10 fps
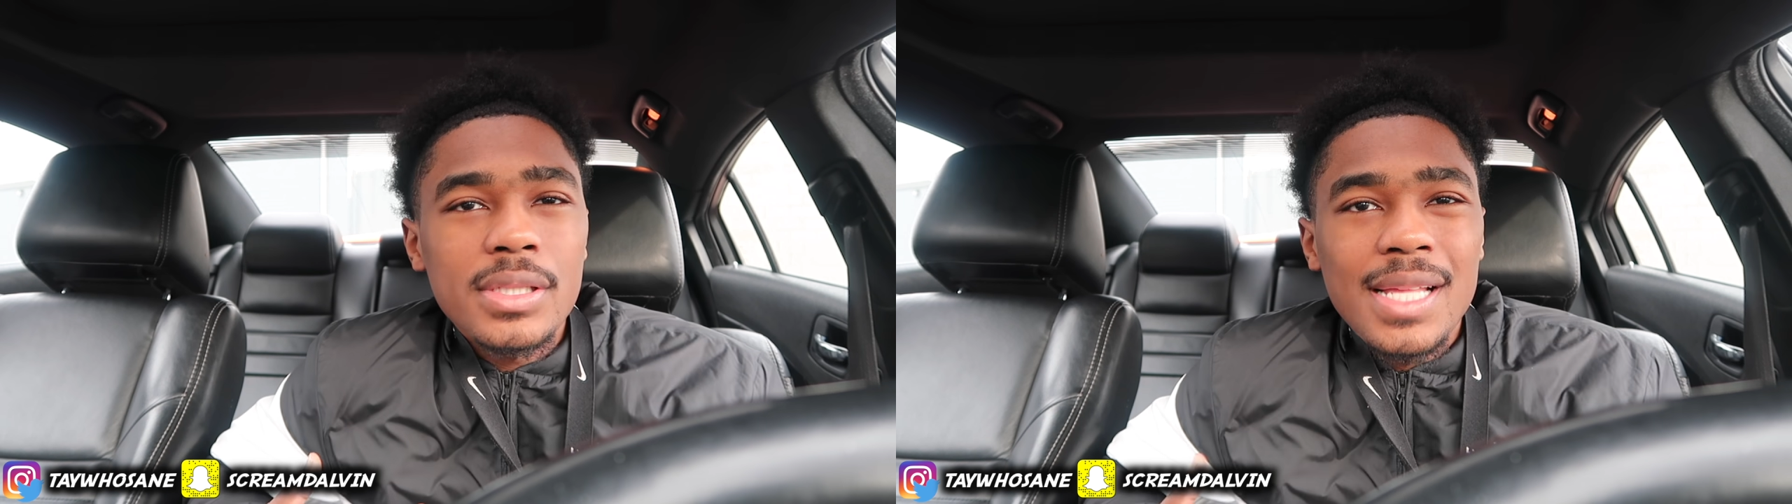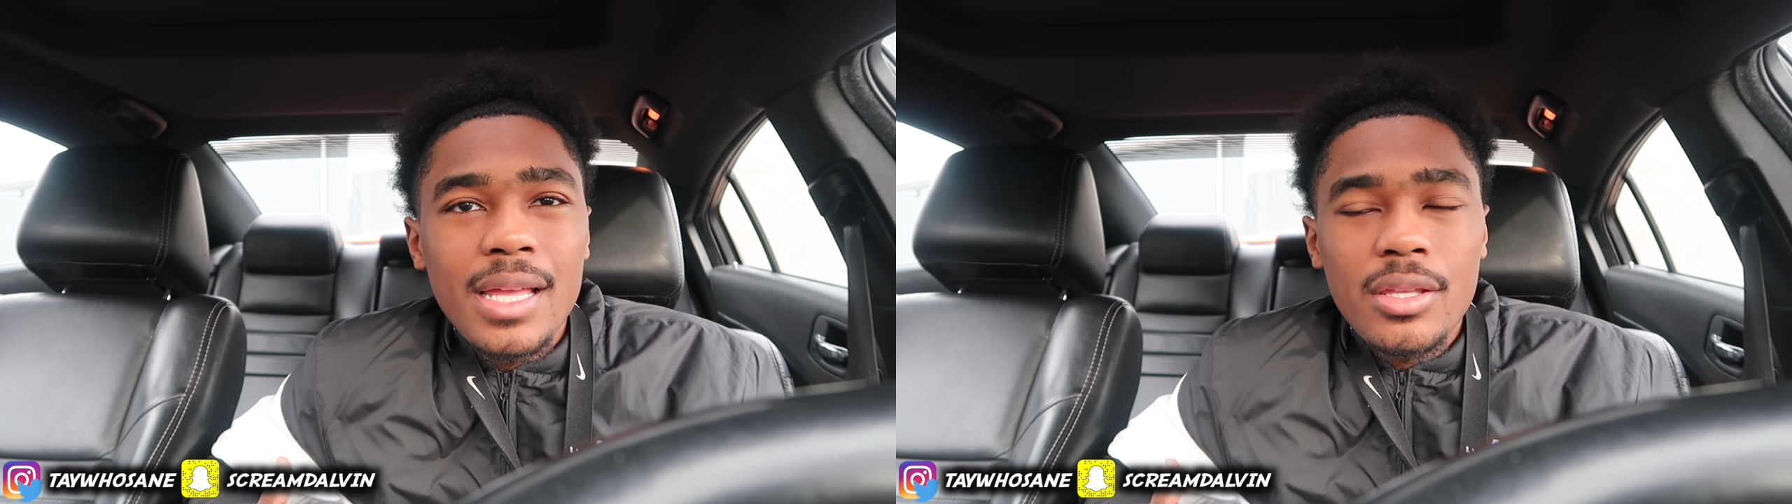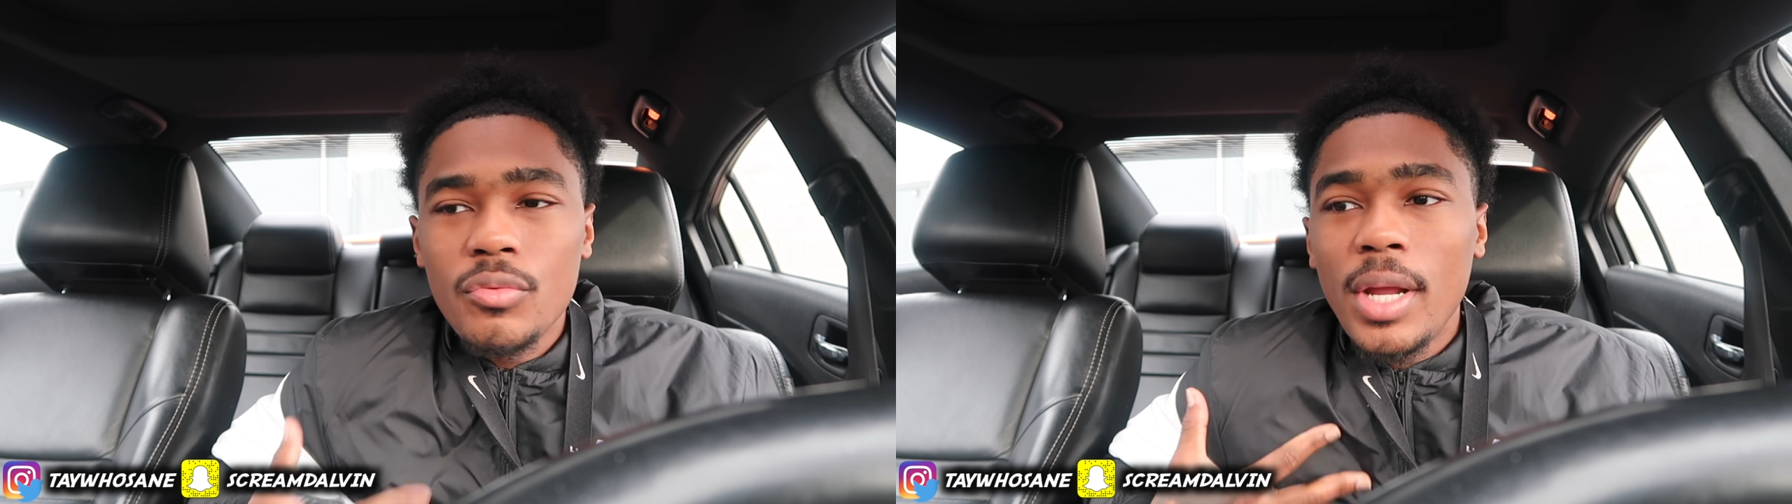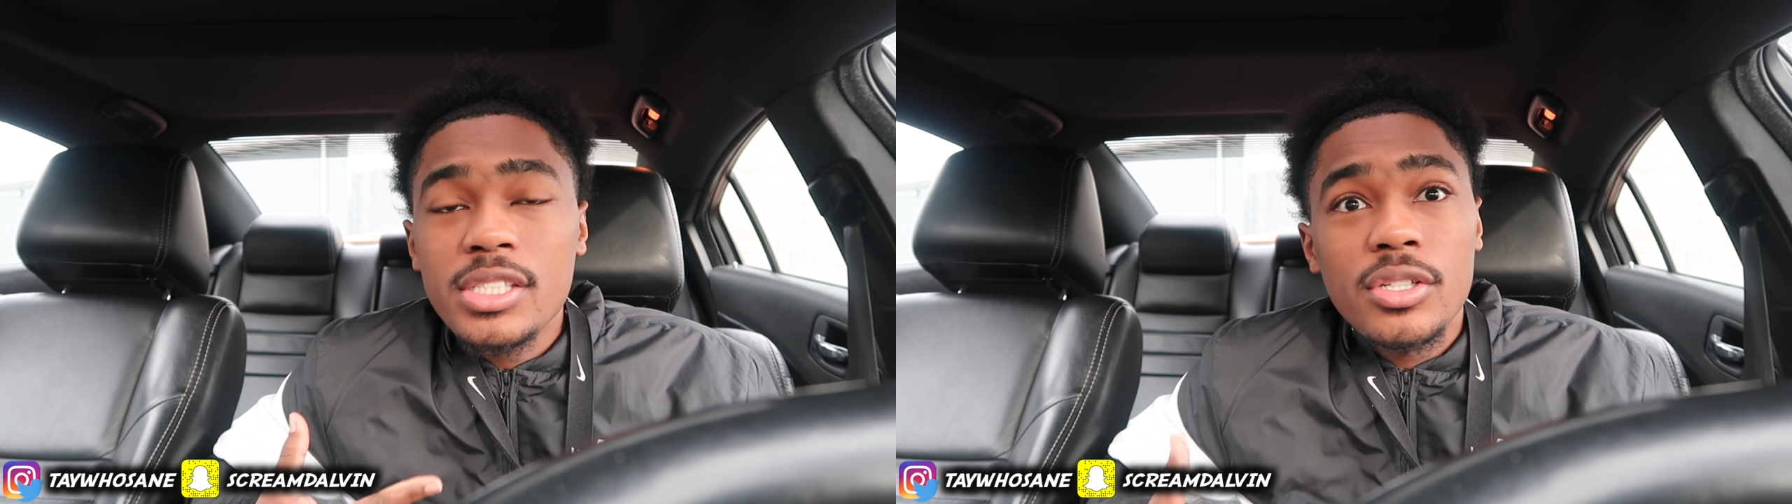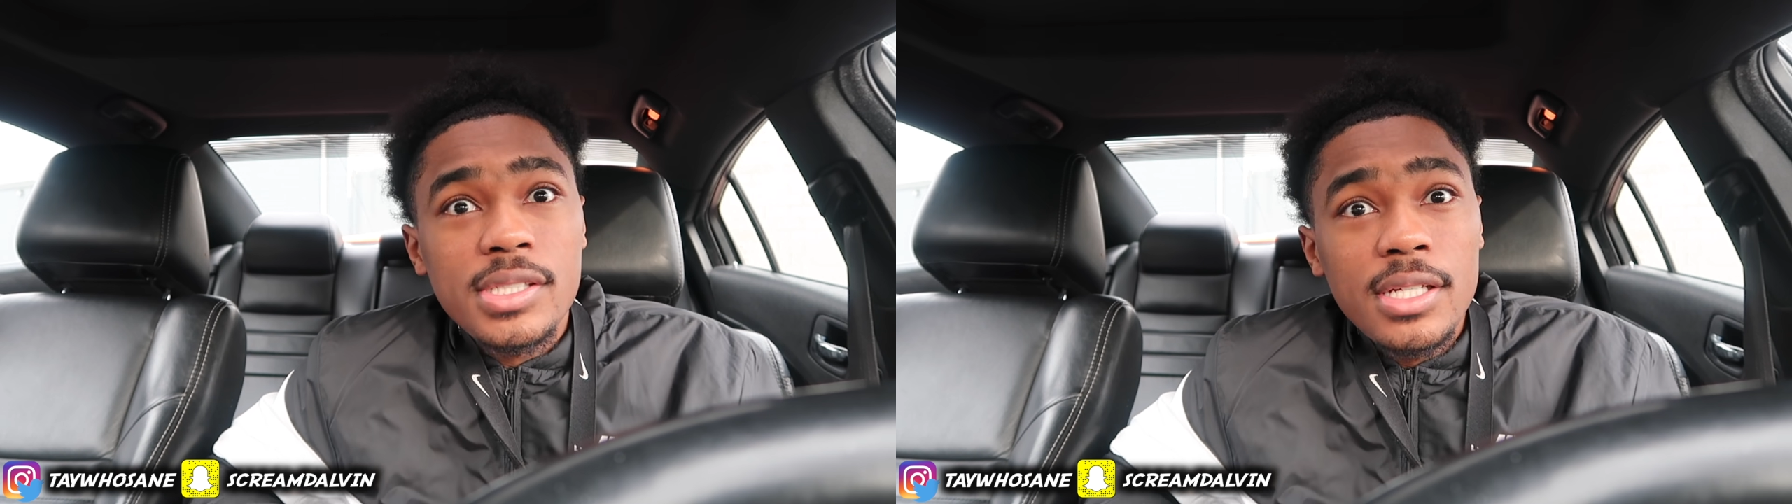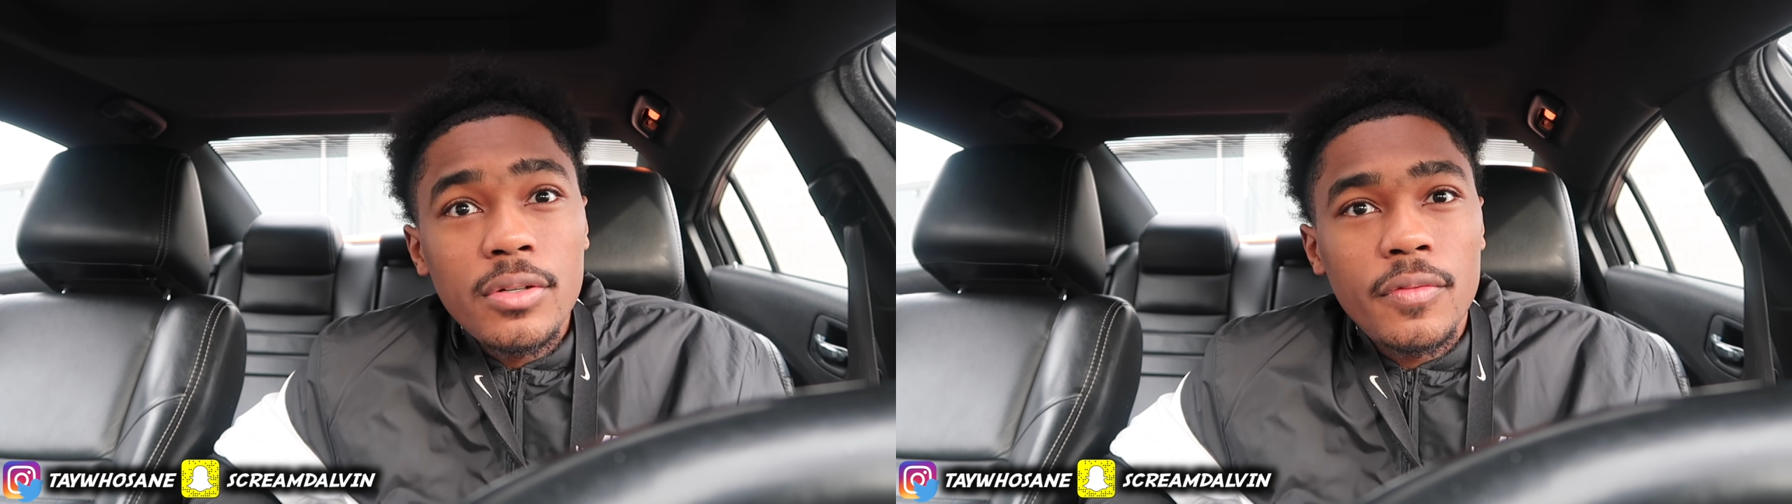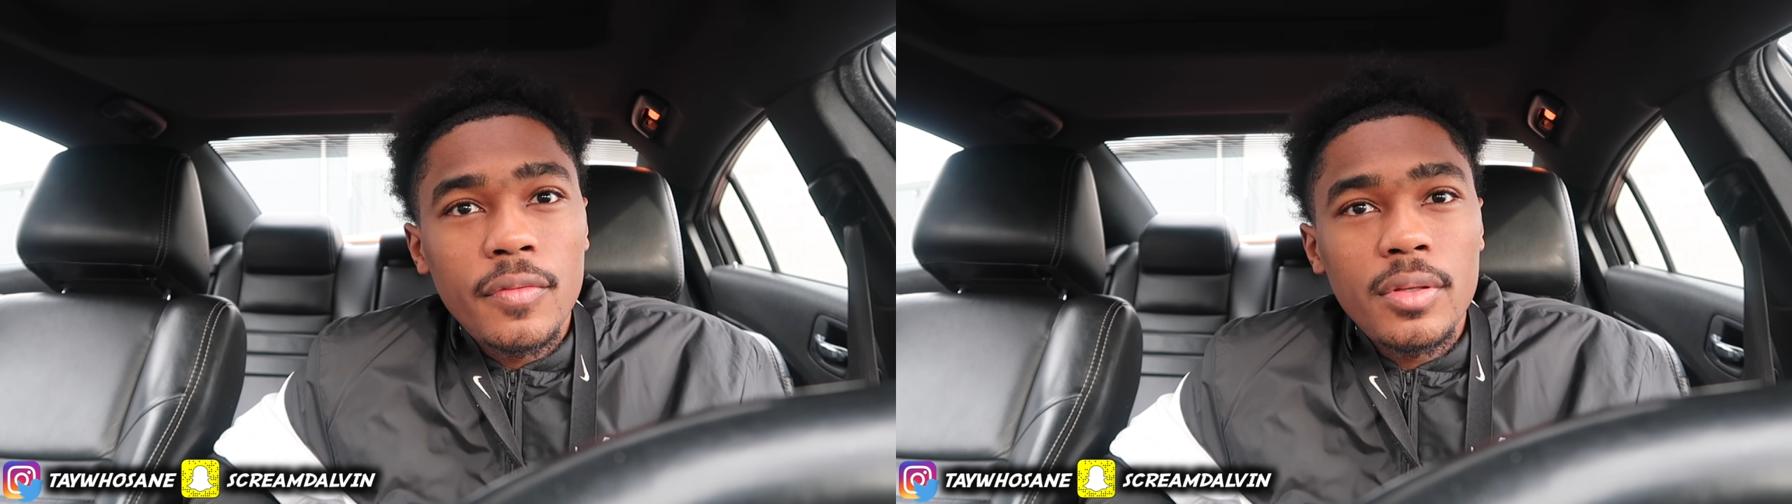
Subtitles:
It's like you not yourself.